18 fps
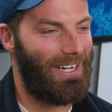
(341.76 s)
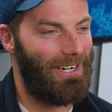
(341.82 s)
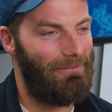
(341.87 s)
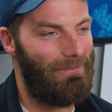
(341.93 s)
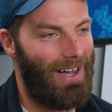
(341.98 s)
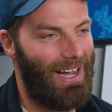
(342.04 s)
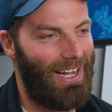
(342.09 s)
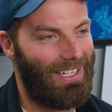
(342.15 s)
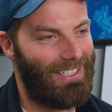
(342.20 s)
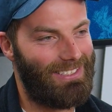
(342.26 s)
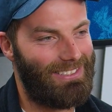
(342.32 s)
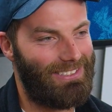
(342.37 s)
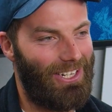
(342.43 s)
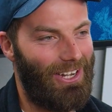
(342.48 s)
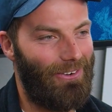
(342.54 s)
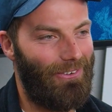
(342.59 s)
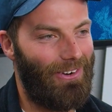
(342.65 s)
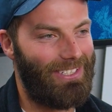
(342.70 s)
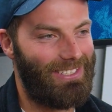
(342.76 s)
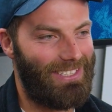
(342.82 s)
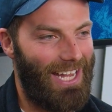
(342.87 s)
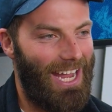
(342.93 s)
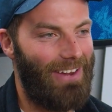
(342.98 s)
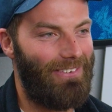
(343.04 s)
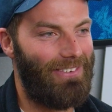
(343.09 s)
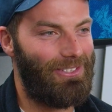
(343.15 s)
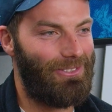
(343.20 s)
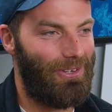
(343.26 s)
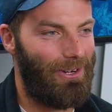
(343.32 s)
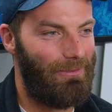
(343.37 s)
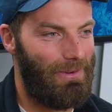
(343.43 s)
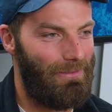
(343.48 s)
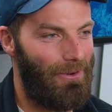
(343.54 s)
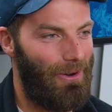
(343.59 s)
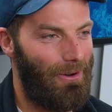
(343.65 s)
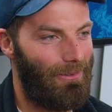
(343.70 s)
amok. So whereas the evens are a
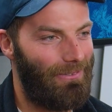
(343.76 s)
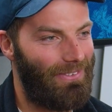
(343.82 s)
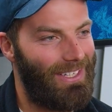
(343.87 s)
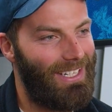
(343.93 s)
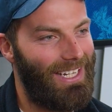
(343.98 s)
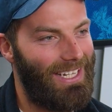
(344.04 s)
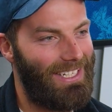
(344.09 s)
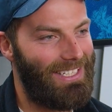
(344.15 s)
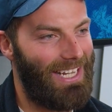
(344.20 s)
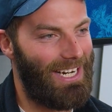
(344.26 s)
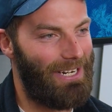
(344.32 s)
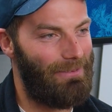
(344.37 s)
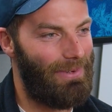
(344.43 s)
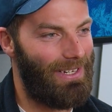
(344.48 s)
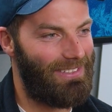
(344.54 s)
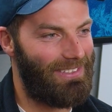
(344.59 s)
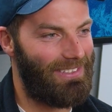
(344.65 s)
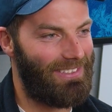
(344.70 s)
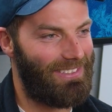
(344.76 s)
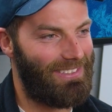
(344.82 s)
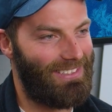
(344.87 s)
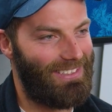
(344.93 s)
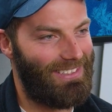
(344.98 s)
bit more down to business.